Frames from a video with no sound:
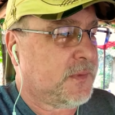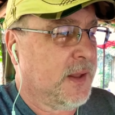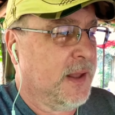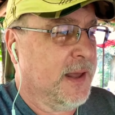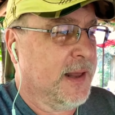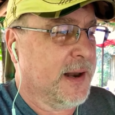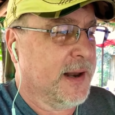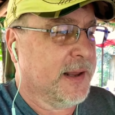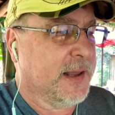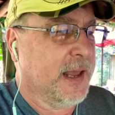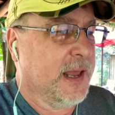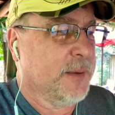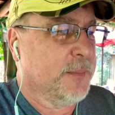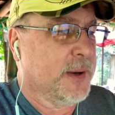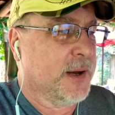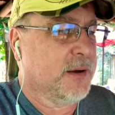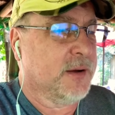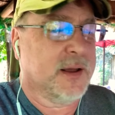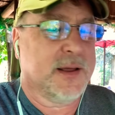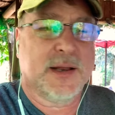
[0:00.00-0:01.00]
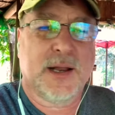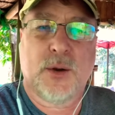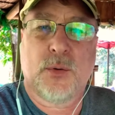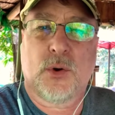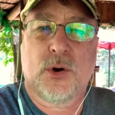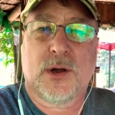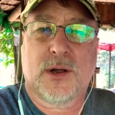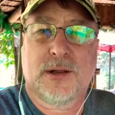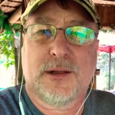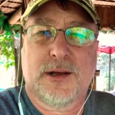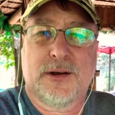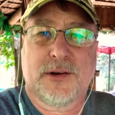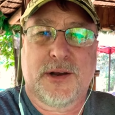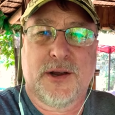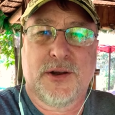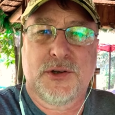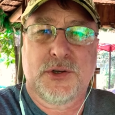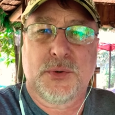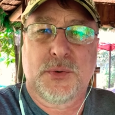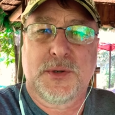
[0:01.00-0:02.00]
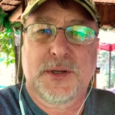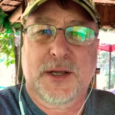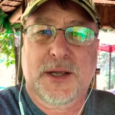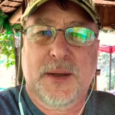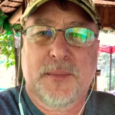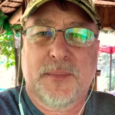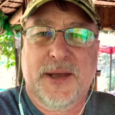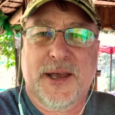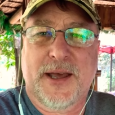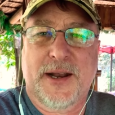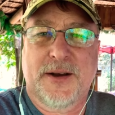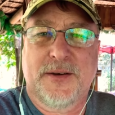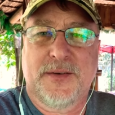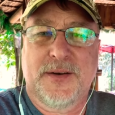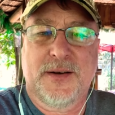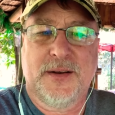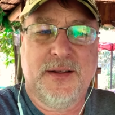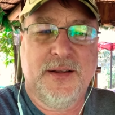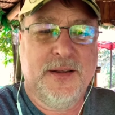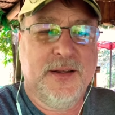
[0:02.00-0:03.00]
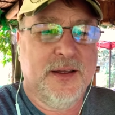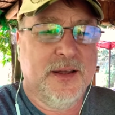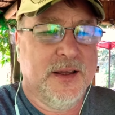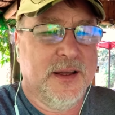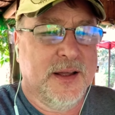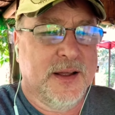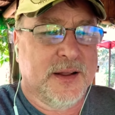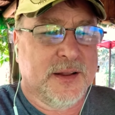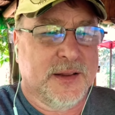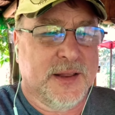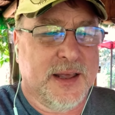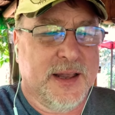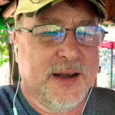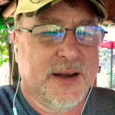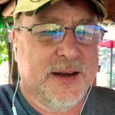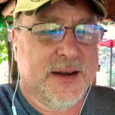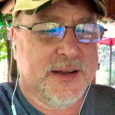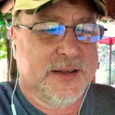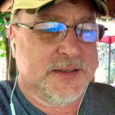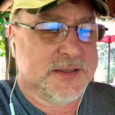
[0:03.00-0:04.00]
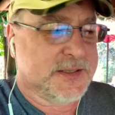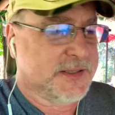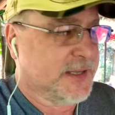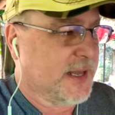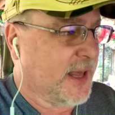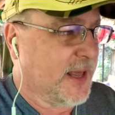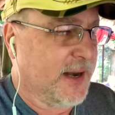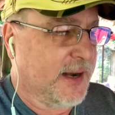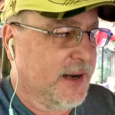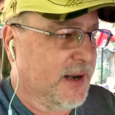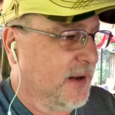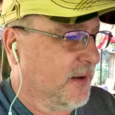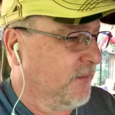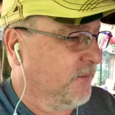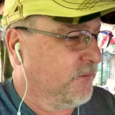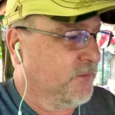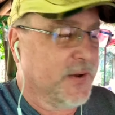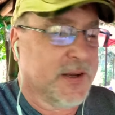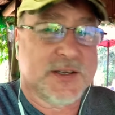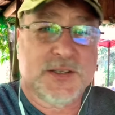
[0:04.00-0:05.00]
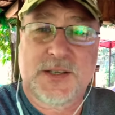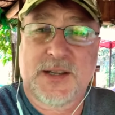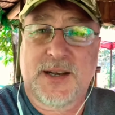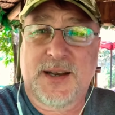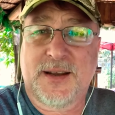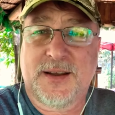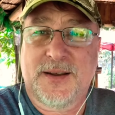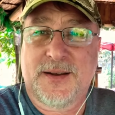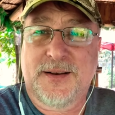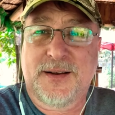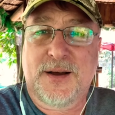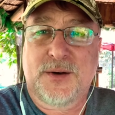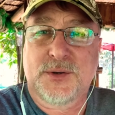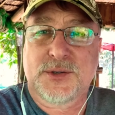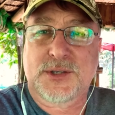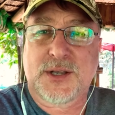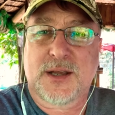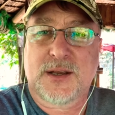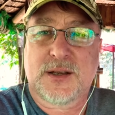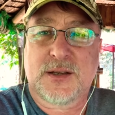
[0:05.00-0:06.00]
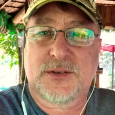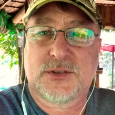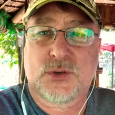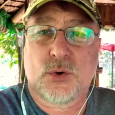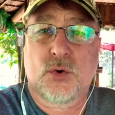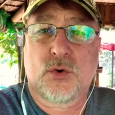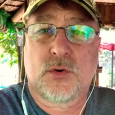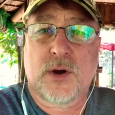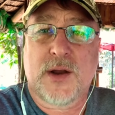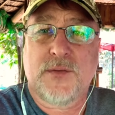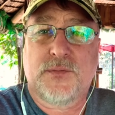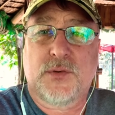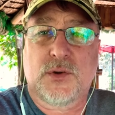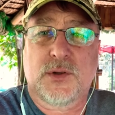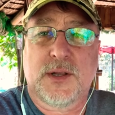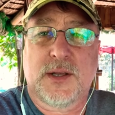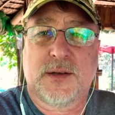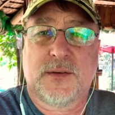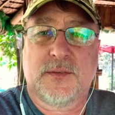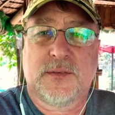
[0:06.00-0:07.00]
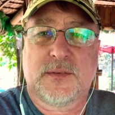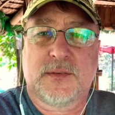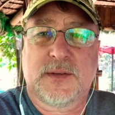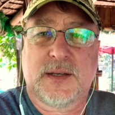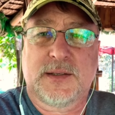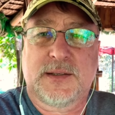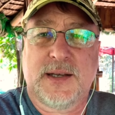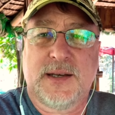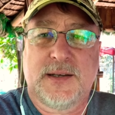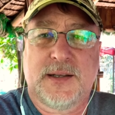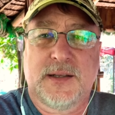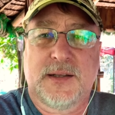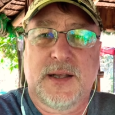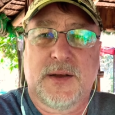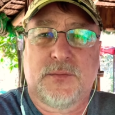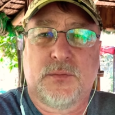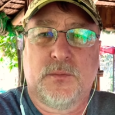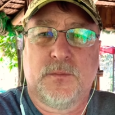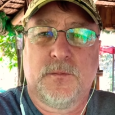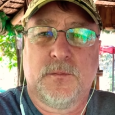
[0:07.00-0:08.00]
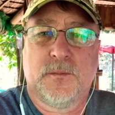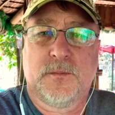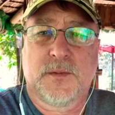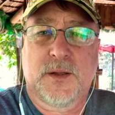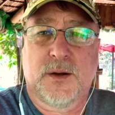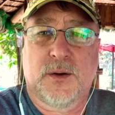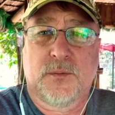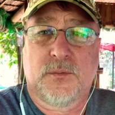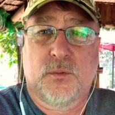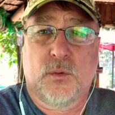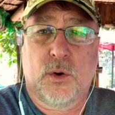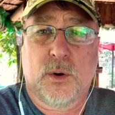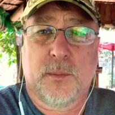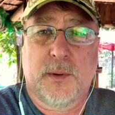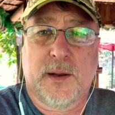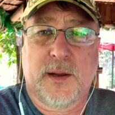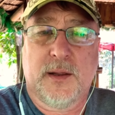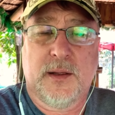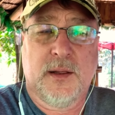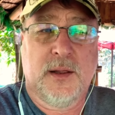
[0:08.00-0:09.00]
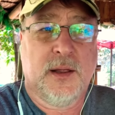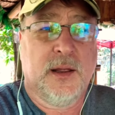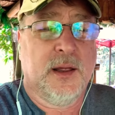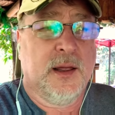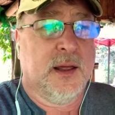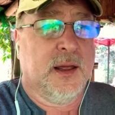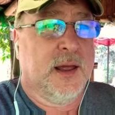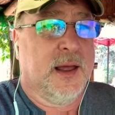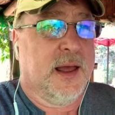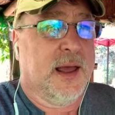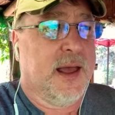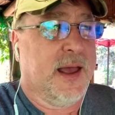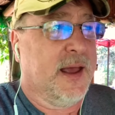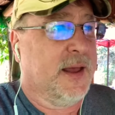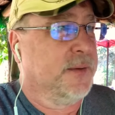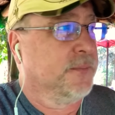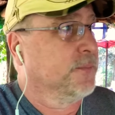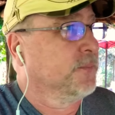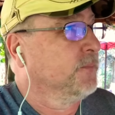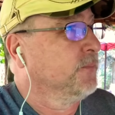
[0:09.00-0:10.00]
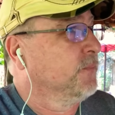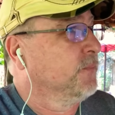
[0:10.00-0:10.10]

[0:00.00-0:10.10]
and I came out, and they were all out here doing the cabana and cleaning it and sanding it and fixing it. And I was like so grateful that, that they did that, you know, for me. And